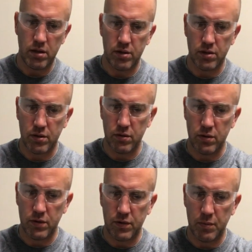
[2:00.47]
the
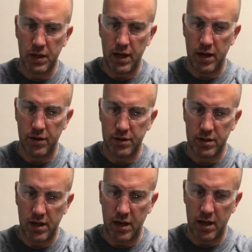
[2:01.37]
screws from the
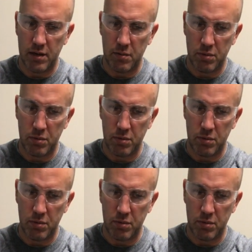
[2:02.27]
outside,